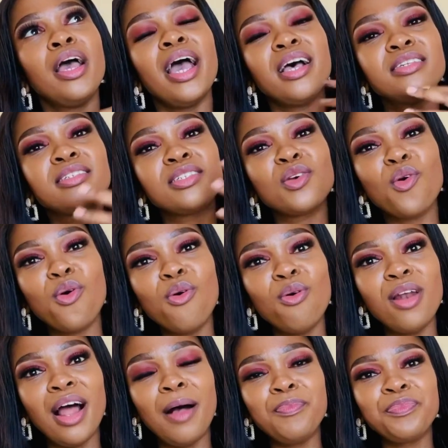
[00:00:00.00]
as
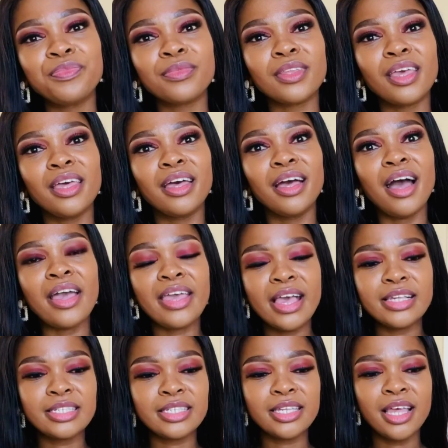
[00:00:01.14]
Kukhula, I
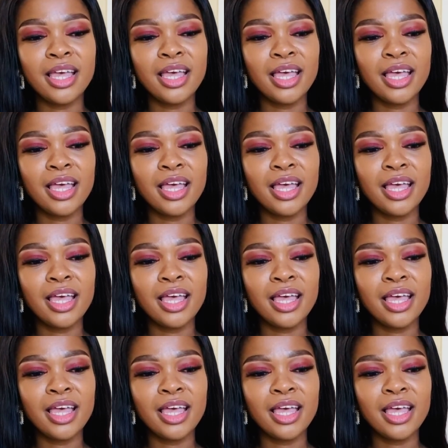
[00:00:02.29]
guess,